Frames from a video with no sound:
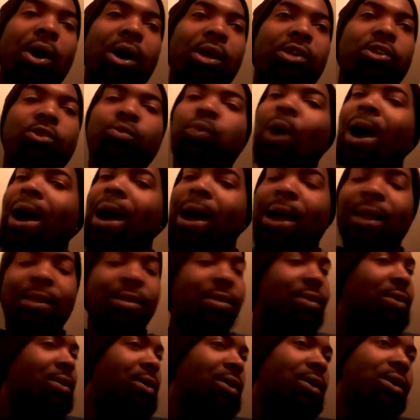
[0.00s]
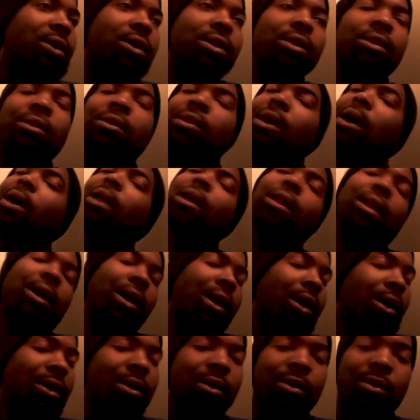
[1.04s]
swats, none of
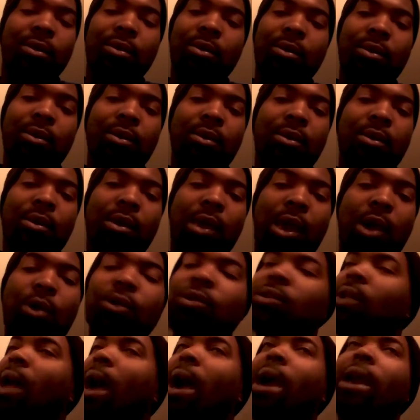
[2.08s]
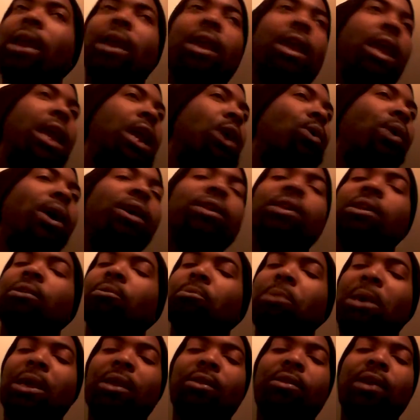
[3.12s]
that. It was like he wasn't
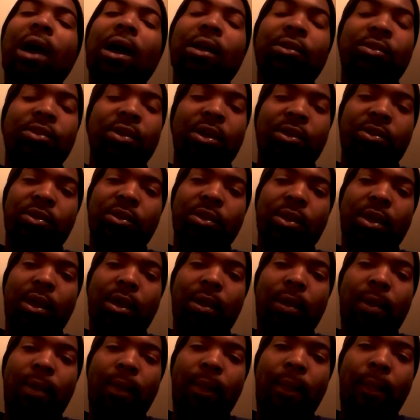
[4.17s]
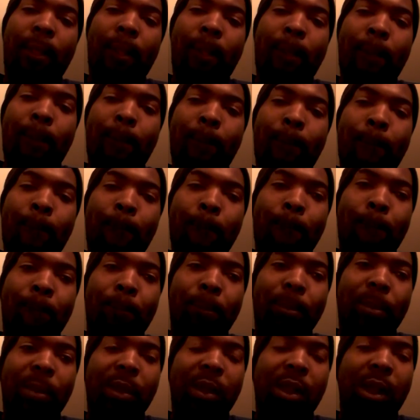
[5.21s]
even being touched yesterday.
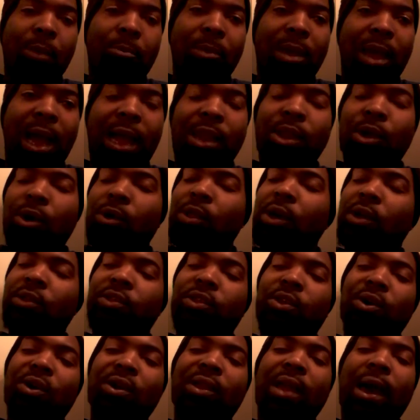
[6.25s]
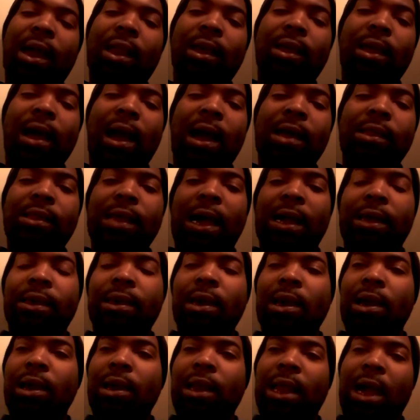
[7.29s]
You know what I mean? I know there's still a lot of guys got
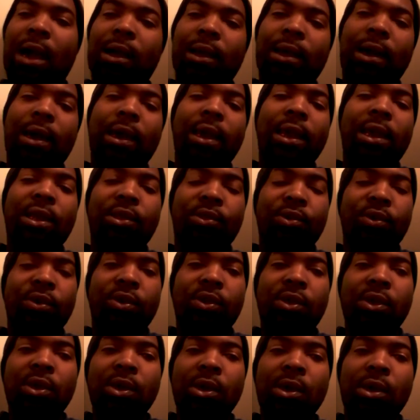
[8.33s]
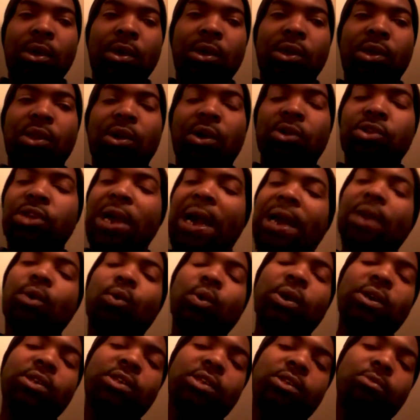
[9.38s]
carried out, got injured. You know,
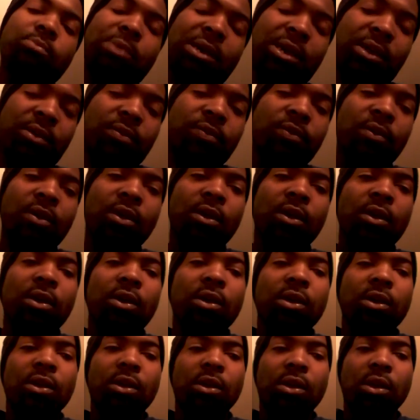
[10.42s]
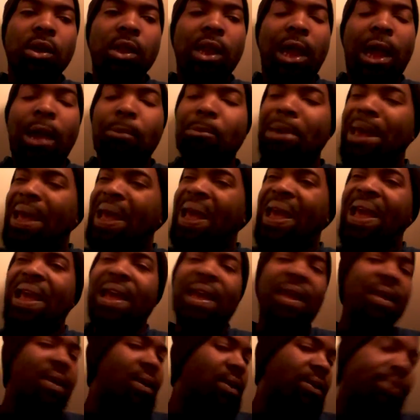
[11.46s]
Jacquees Smith. You know what I
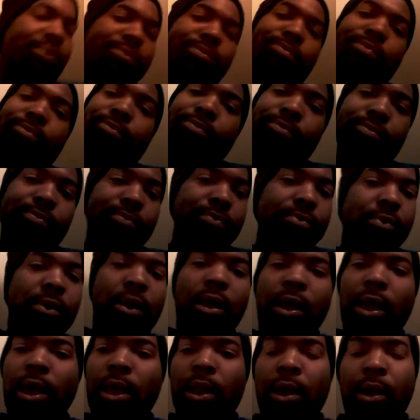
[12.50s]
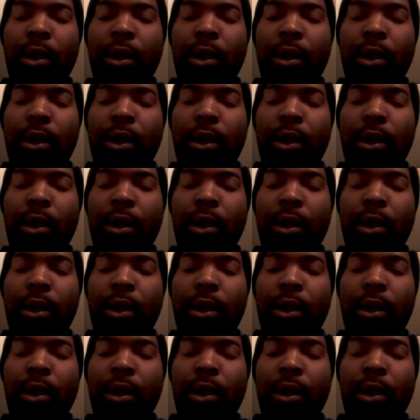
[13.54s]
mean? You